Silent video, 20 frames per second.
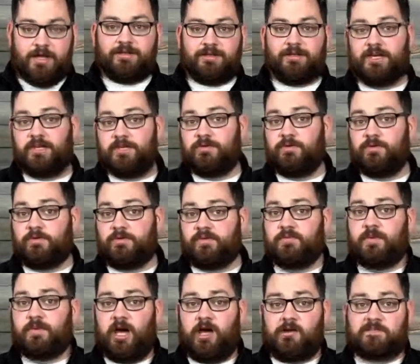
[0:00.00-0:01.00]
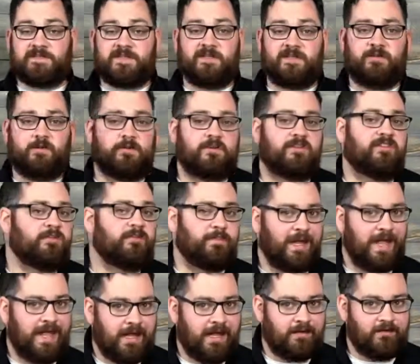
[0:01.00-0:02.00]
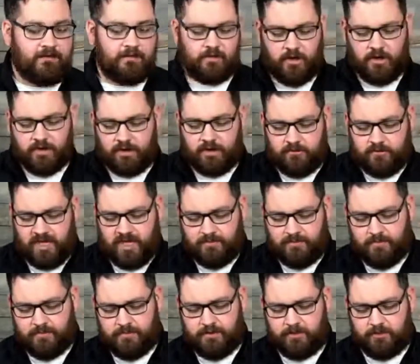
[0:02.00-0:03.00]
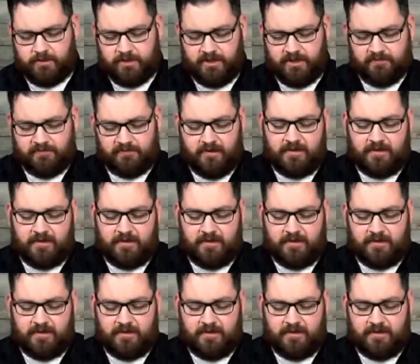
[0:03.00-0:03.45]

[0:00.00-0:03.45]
Now you do have some options to expand your audio capabilities,